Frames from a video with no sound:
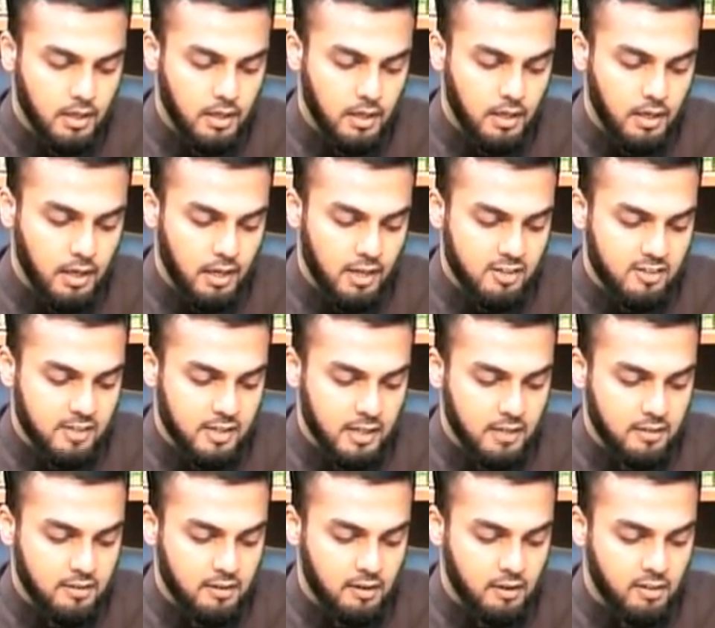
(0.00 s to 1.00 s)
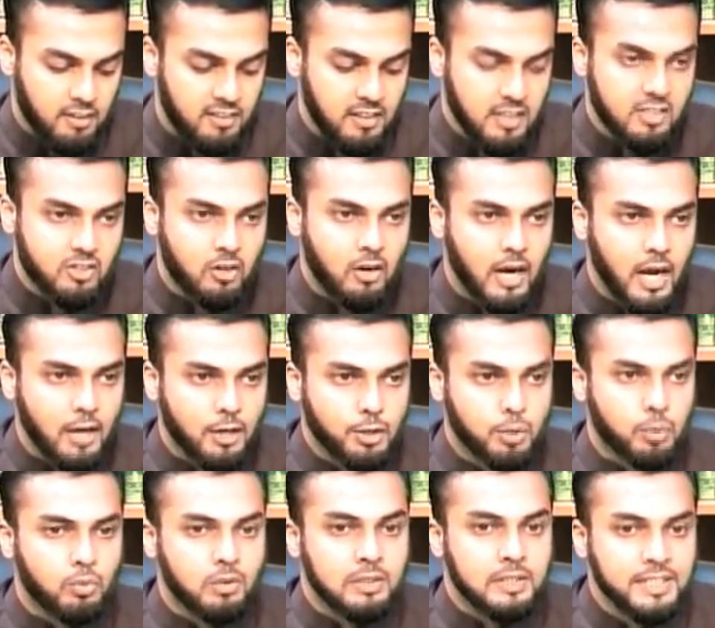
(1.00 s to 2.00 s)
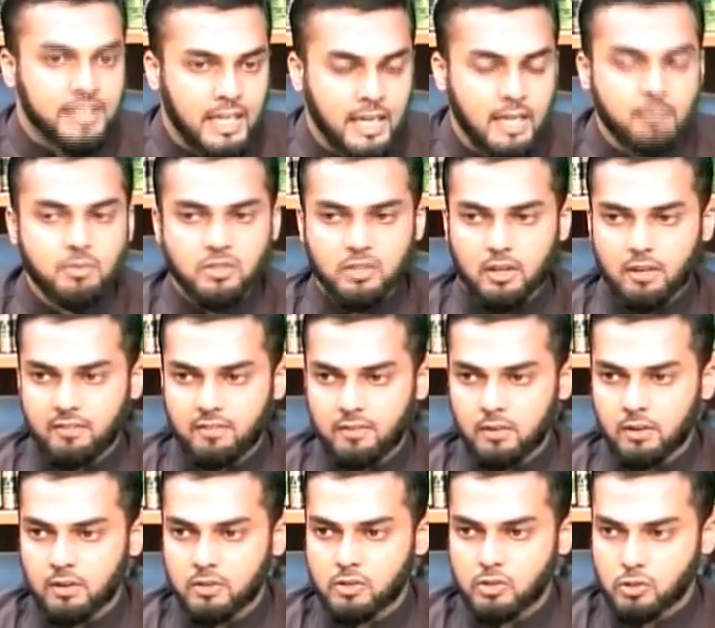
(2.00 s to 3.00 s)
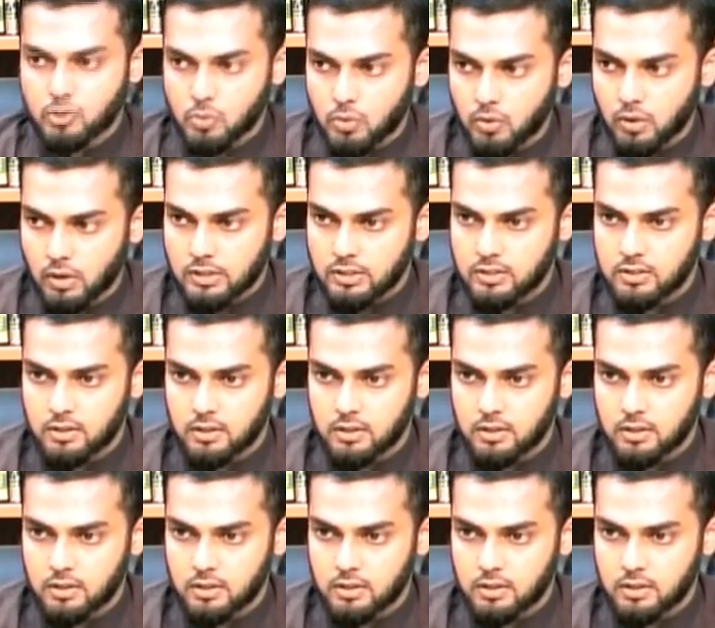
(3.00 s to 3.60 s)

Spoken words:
is that these are actual names of the surahs.